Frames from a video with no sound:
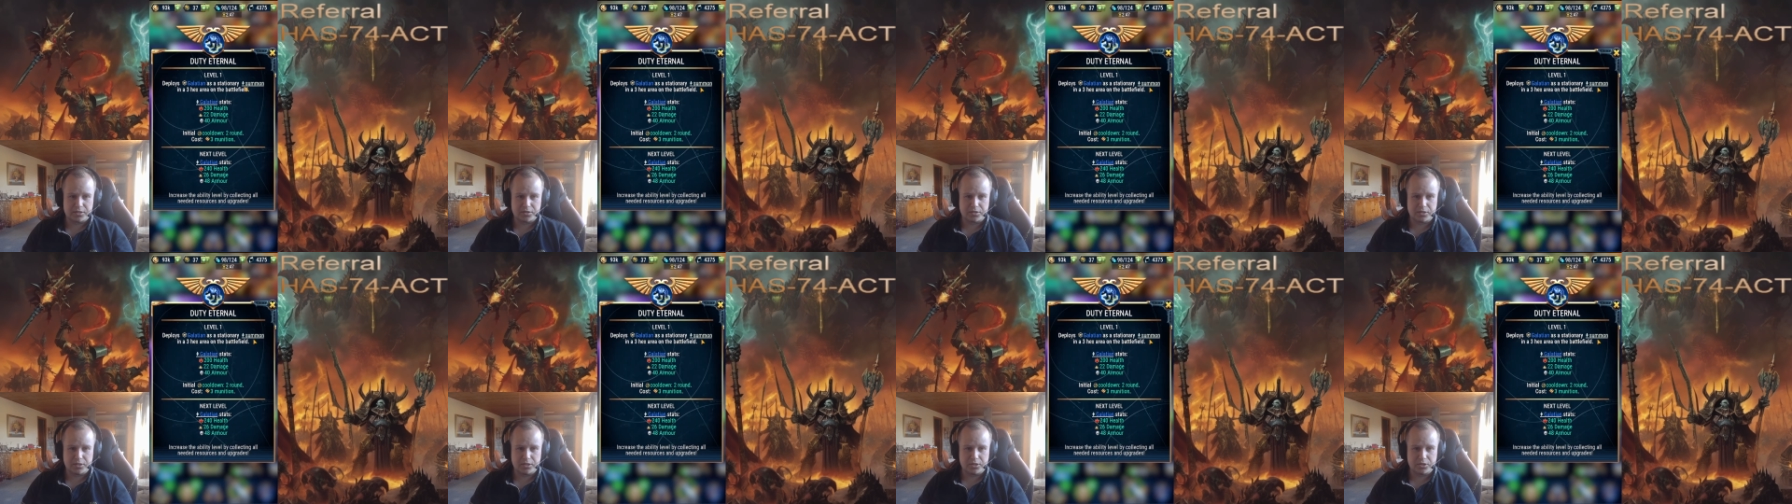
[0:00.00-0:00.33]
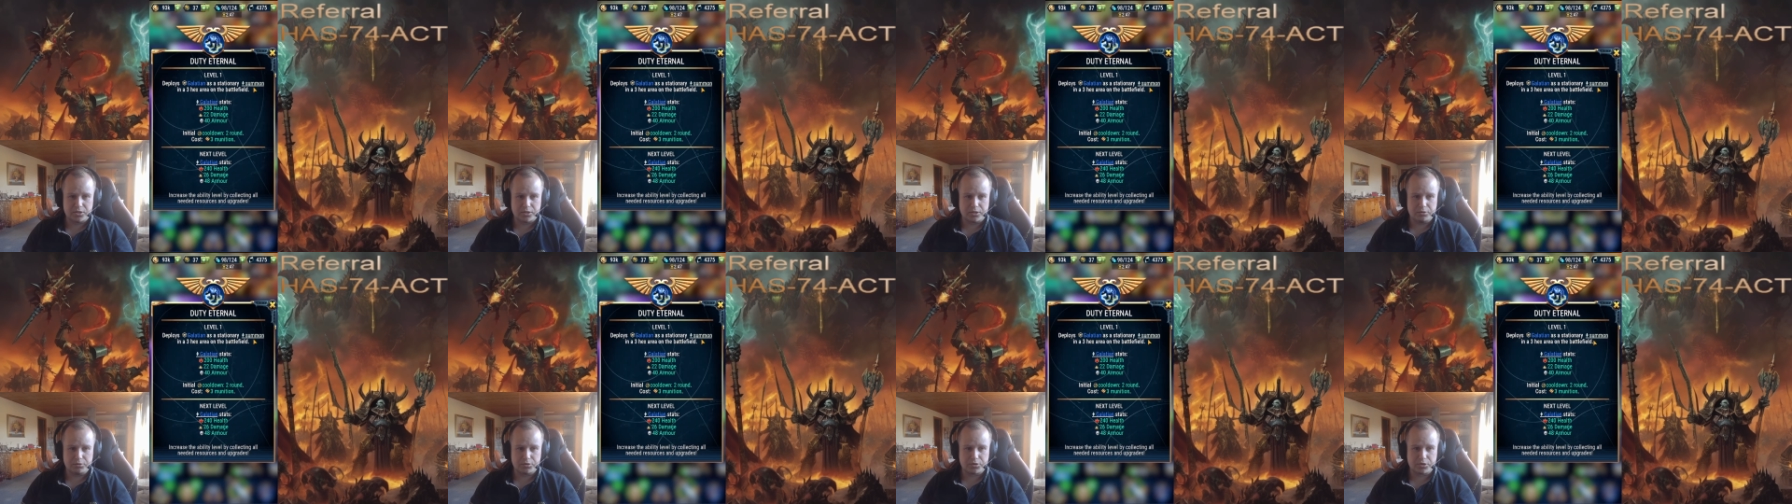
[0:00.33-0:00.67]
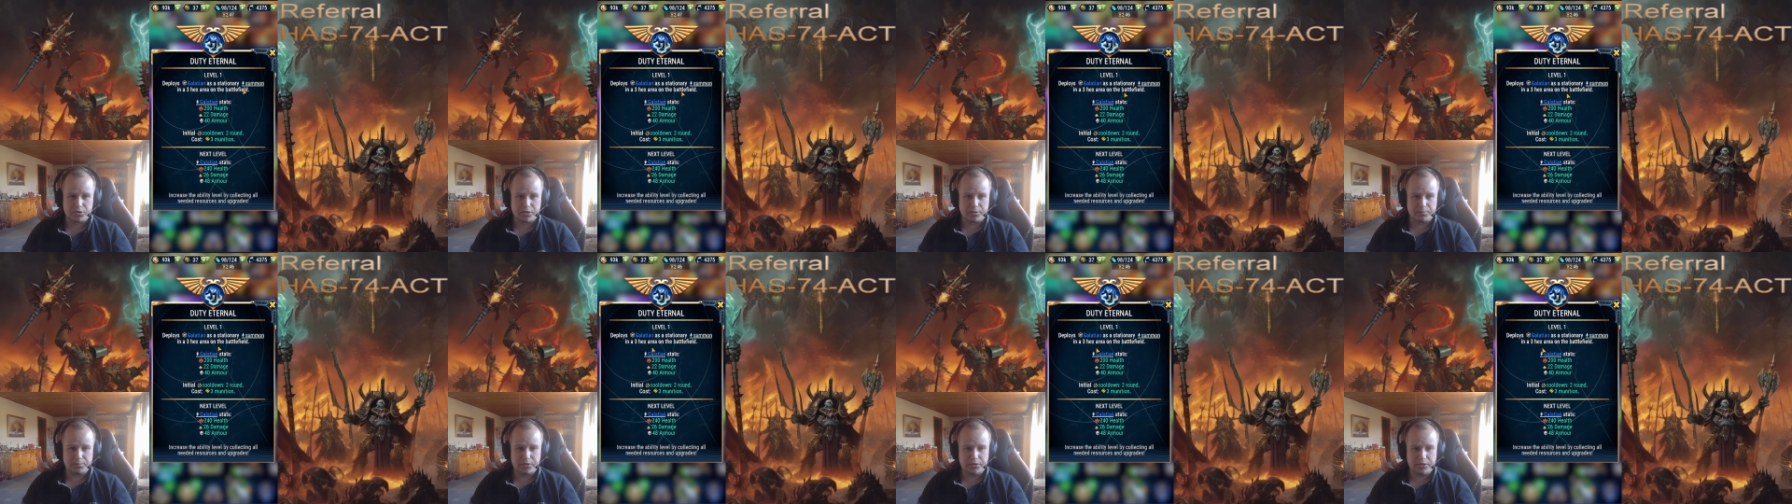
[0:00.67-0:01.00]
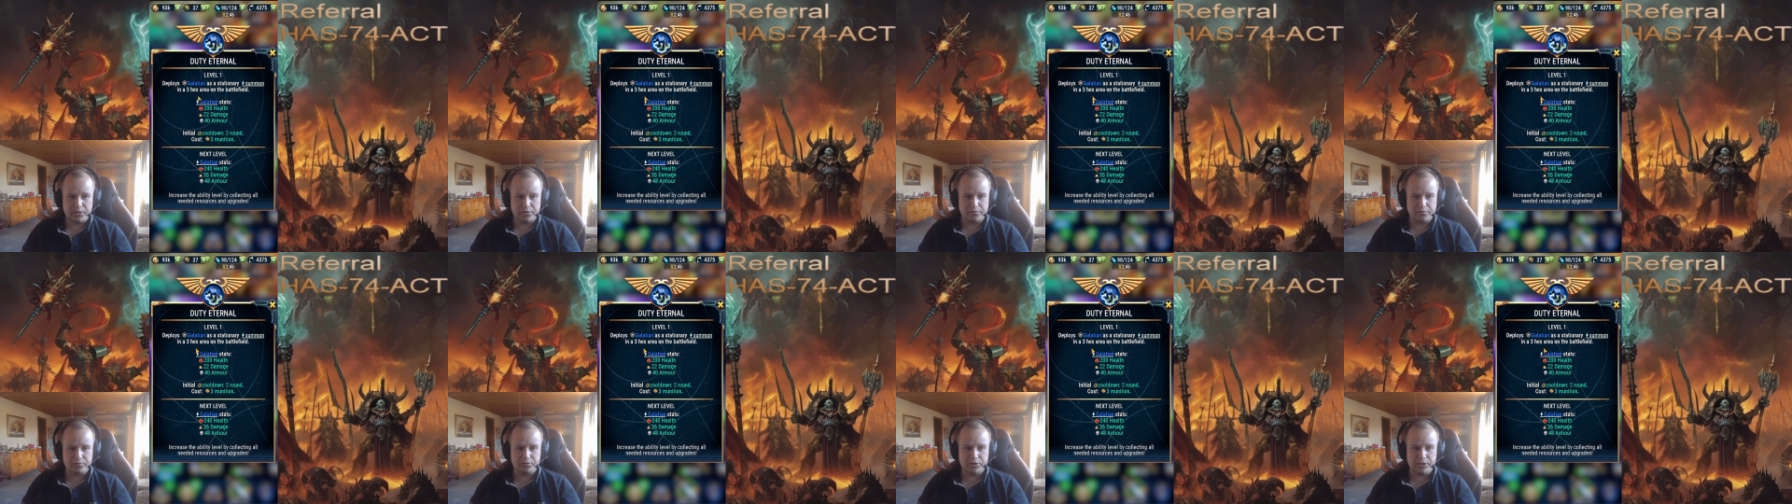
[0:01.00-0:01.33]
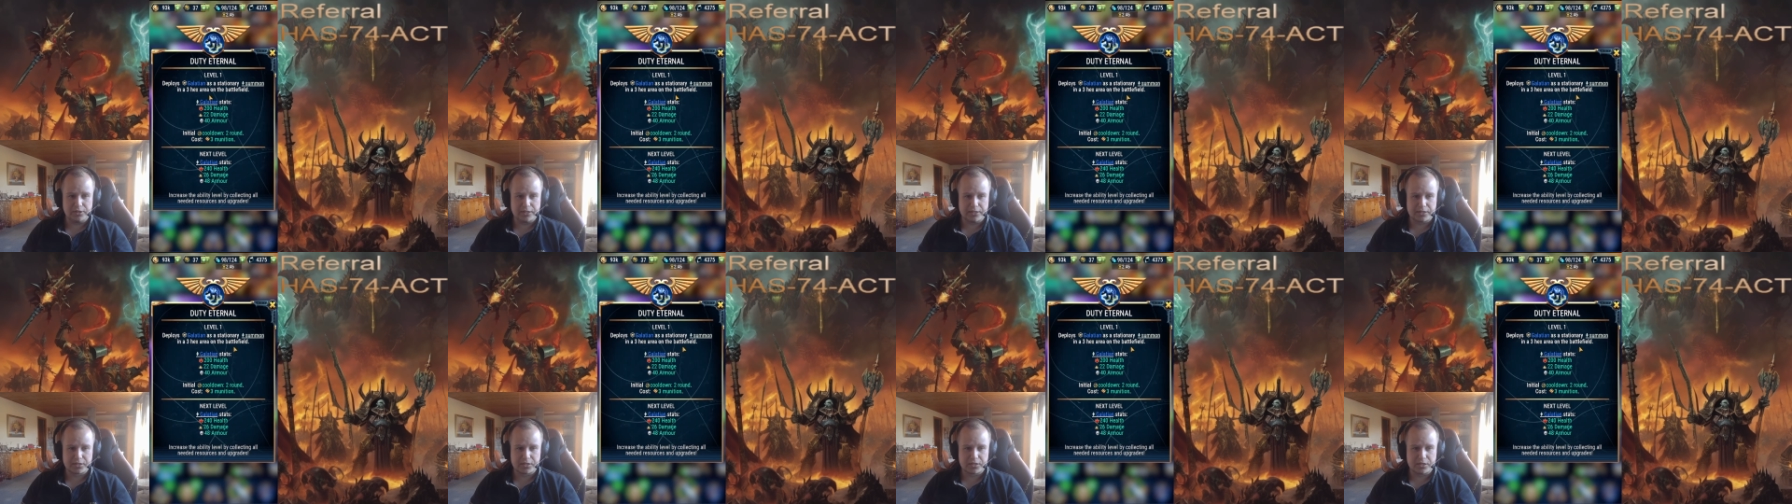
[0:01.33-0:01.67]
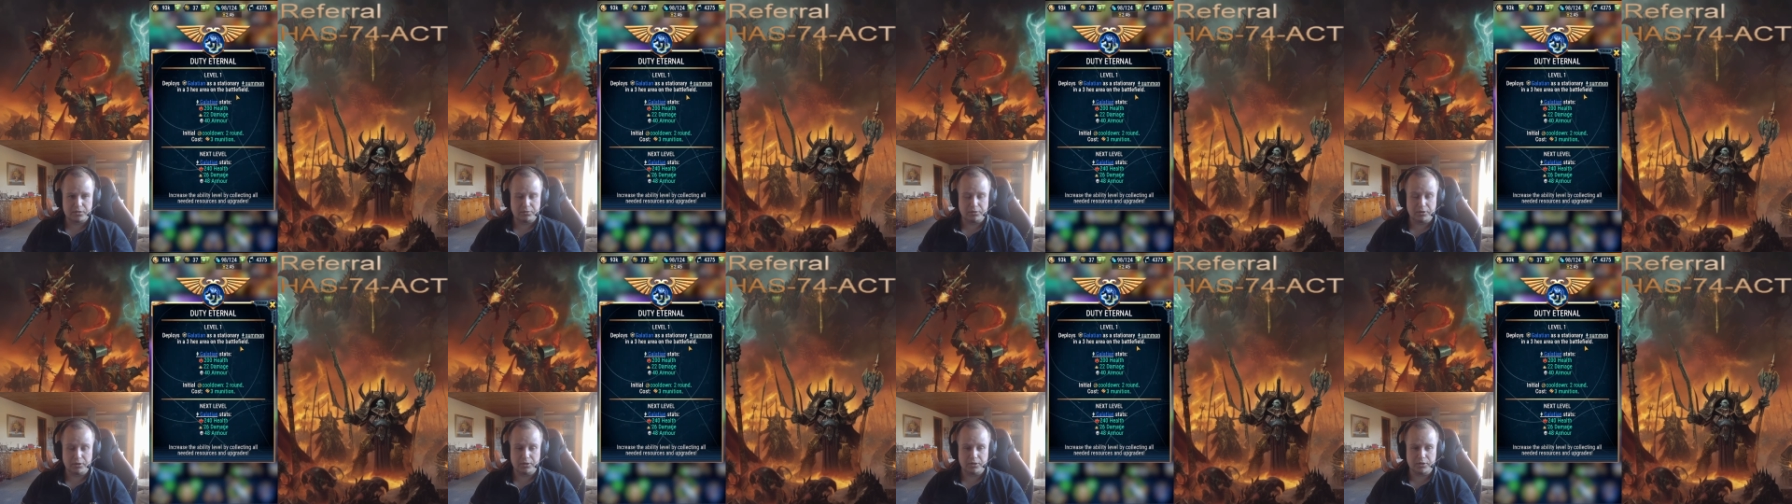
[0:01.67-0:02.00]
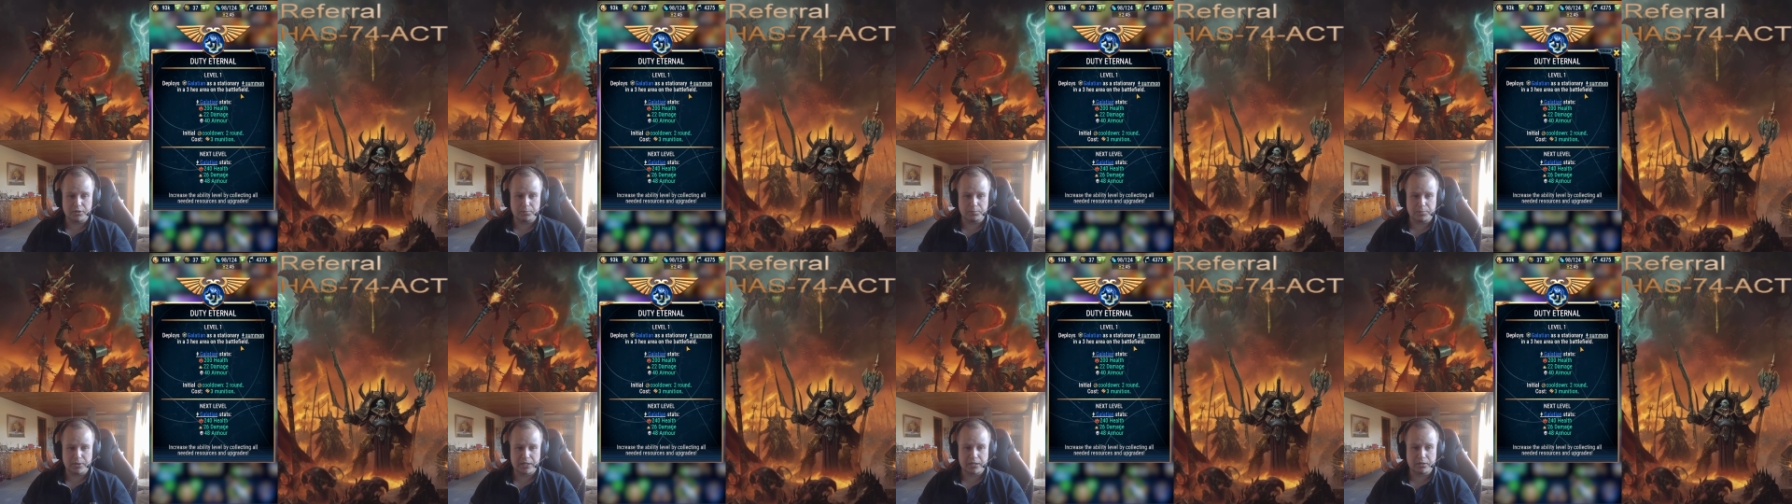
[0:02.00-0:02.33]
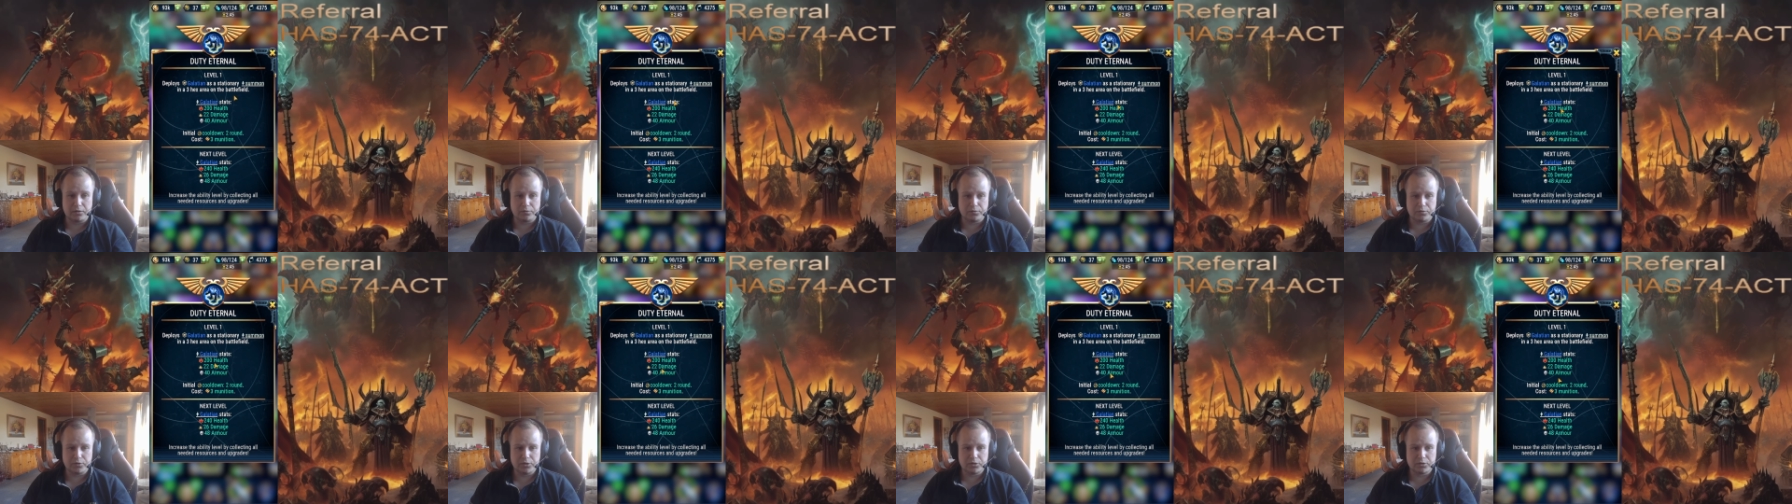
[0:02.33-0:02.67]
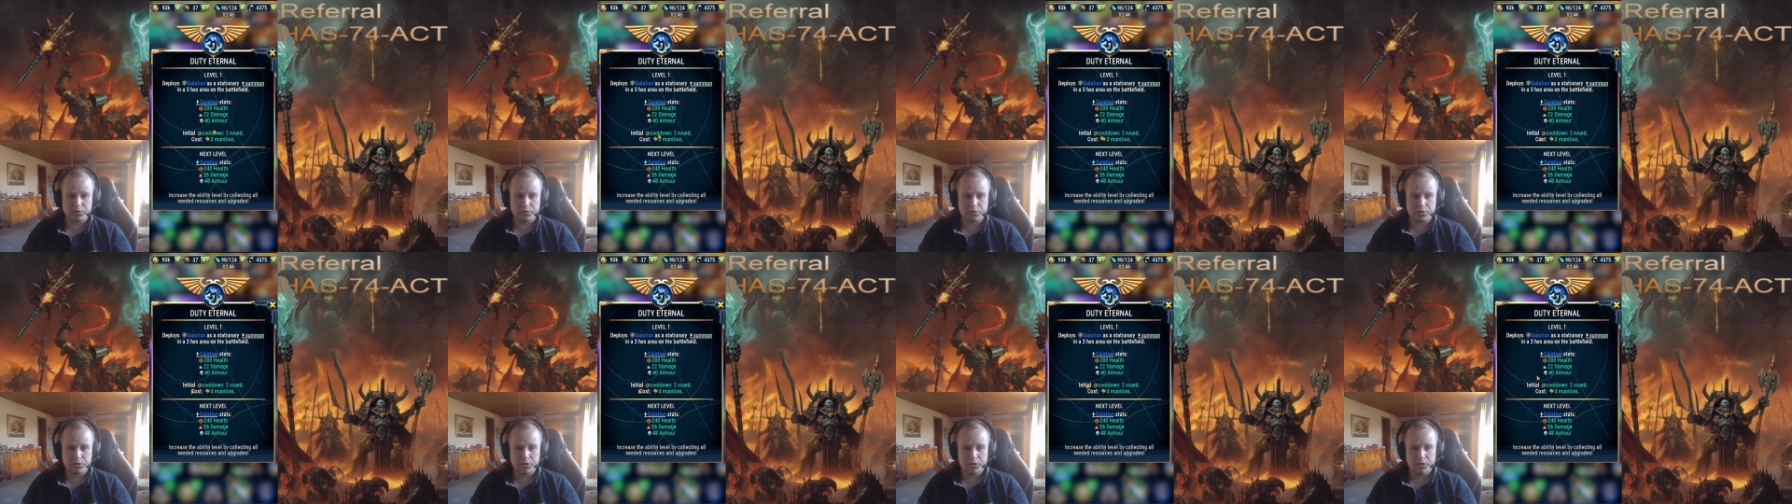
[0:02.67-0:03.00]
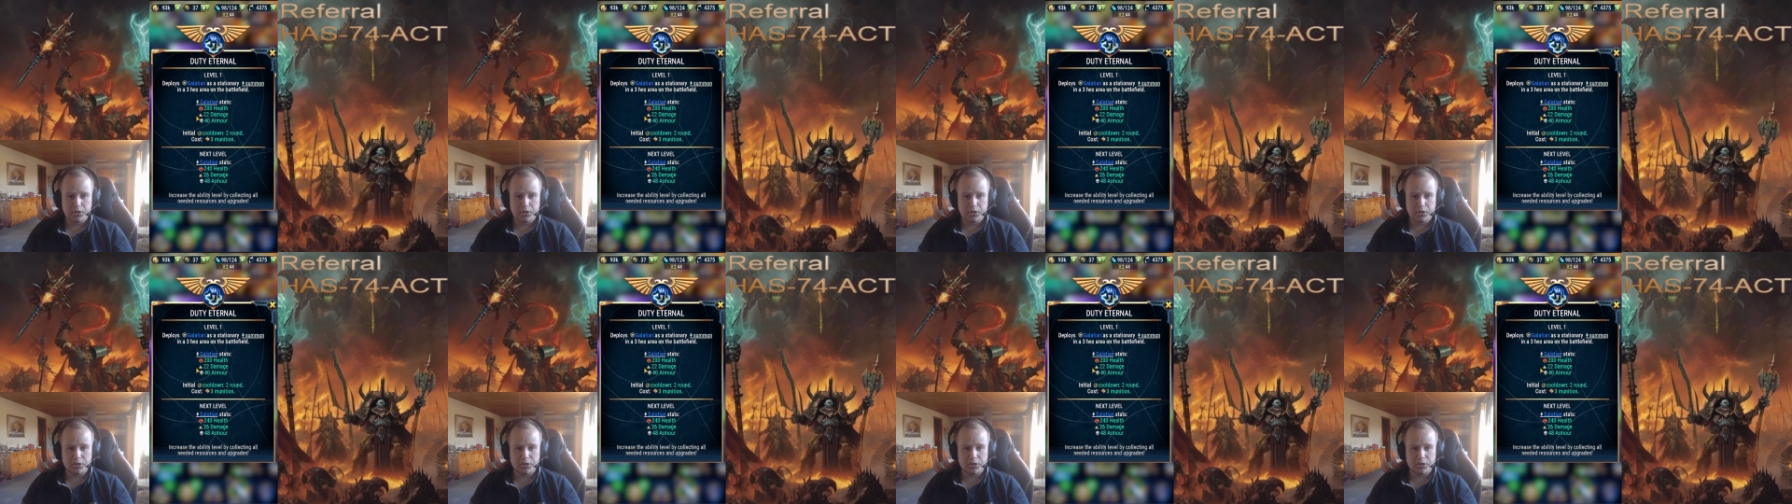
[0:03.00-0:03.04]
a stationary summon in a free hex area on the battlefield.